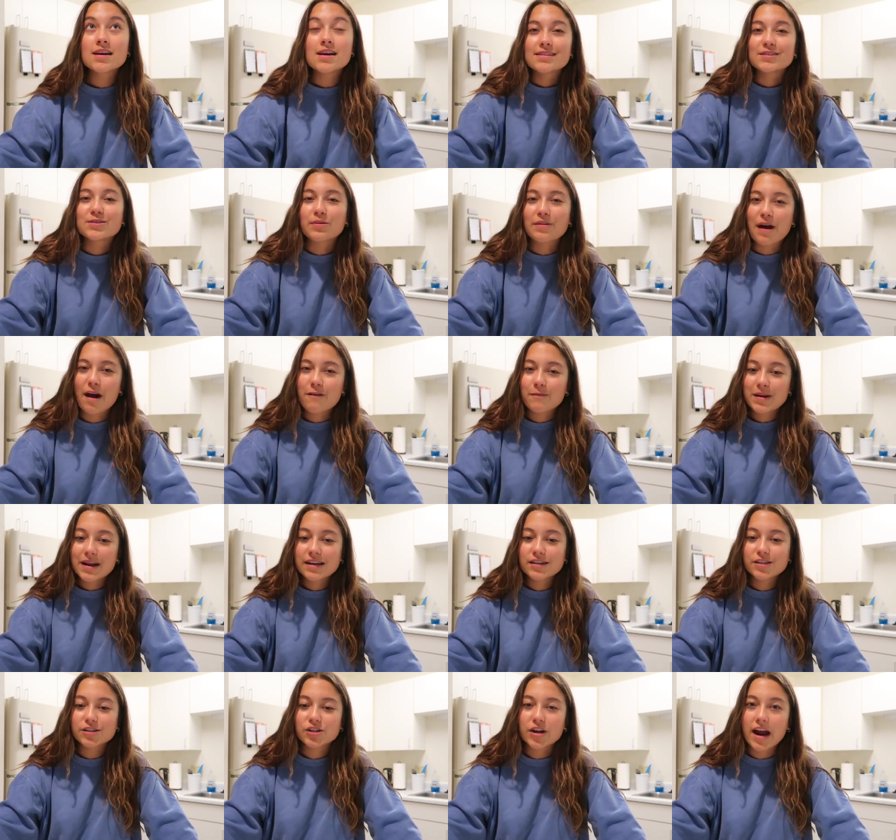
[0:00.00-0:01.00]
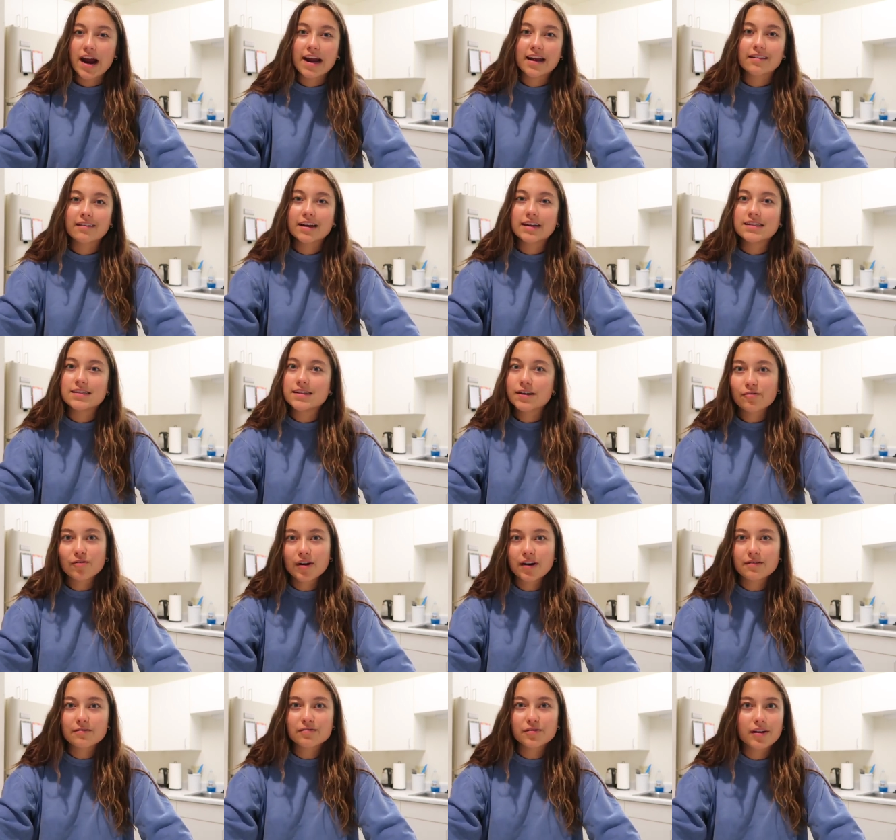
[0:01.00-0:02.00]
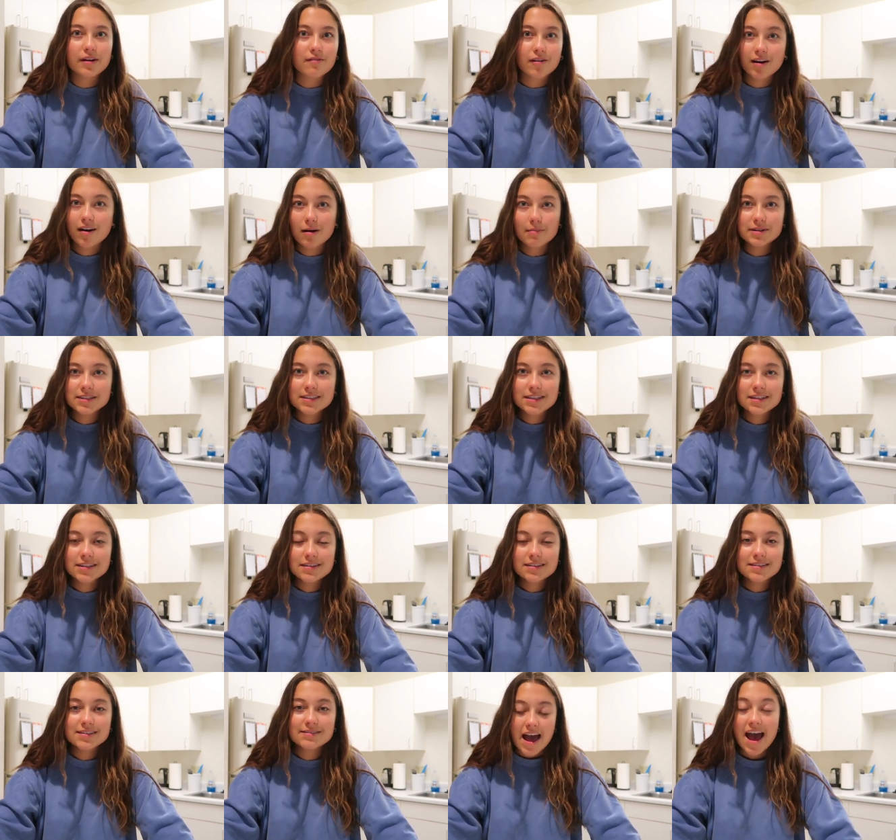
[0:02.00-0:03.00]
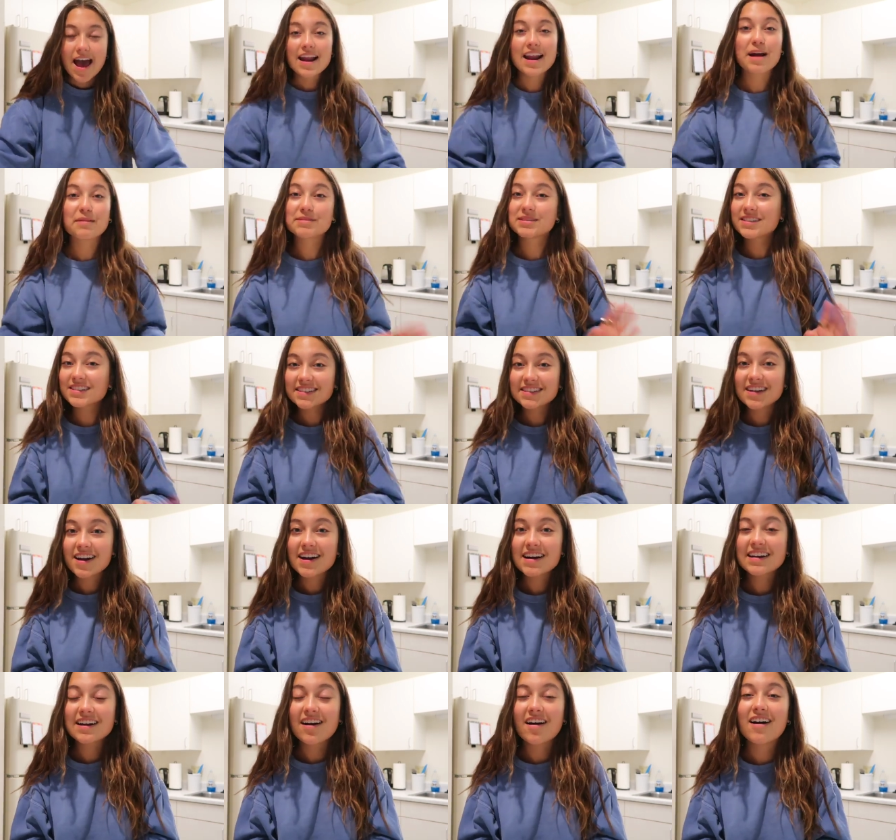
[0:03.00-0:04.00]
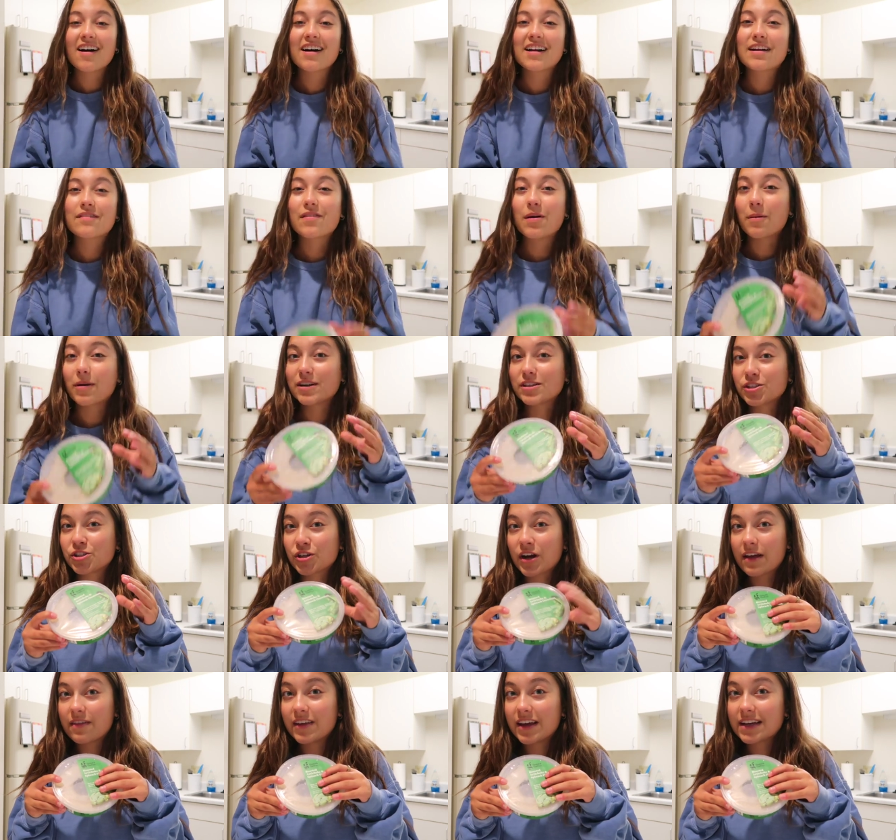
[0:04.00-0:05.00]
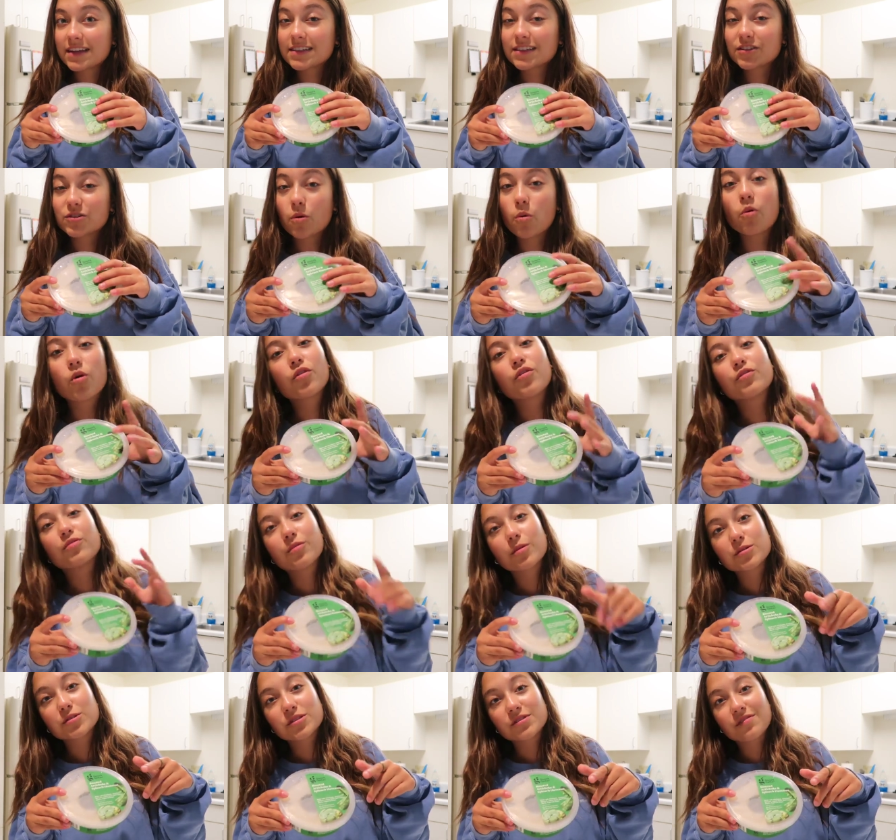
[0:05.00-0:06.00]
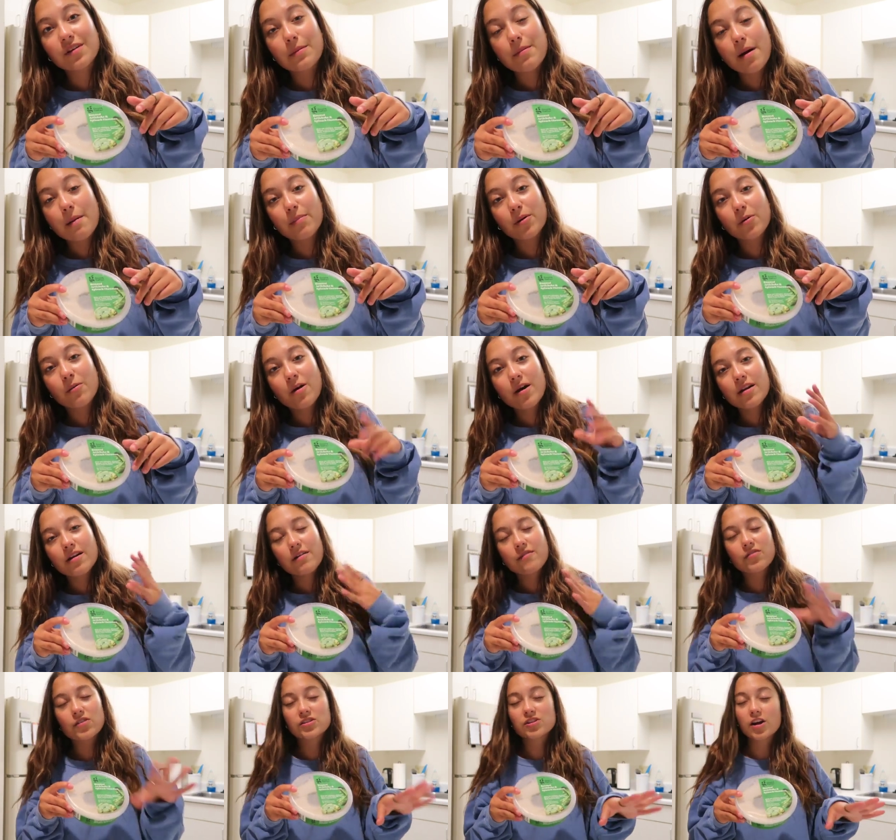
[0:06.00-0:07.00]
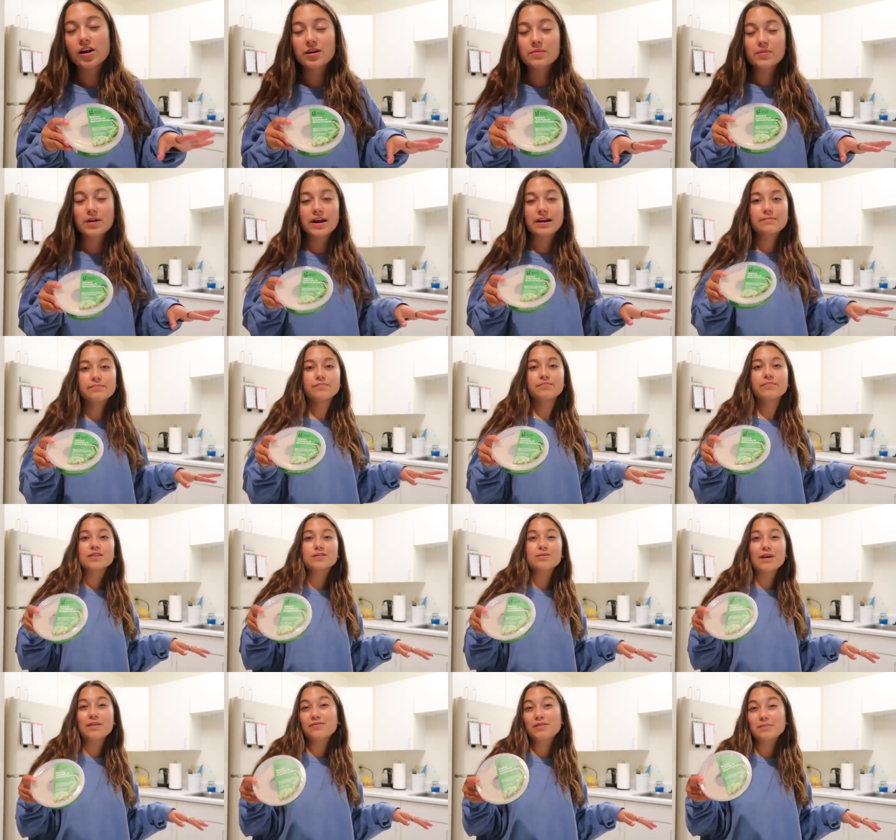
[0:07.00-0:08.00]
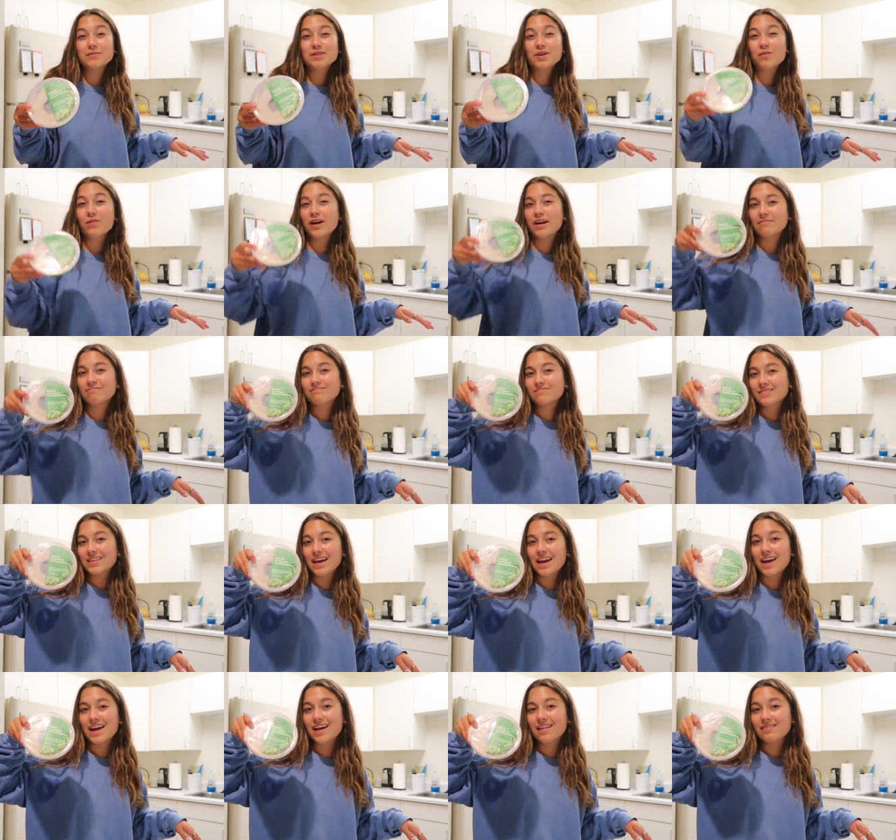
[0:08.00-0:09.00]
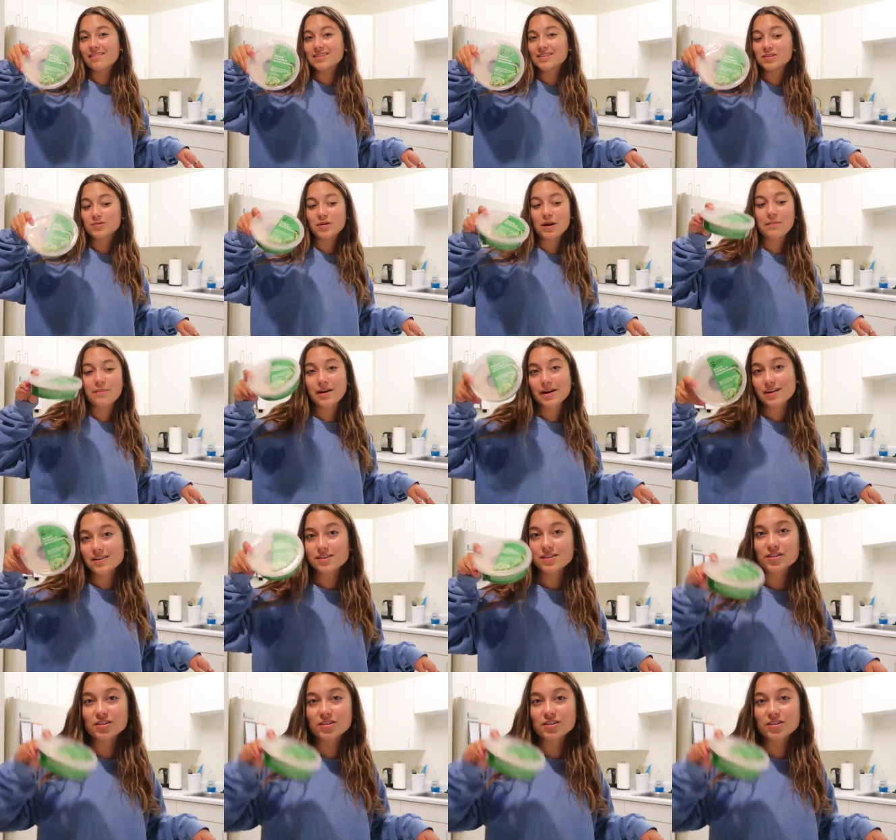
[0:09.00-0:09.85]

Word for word: So now I've been into trying like different flavored hummuses and I was stuck on if I wanted to try this or the roasted red pepper one of the Target brand. So I flipped a coin and this is what I picked.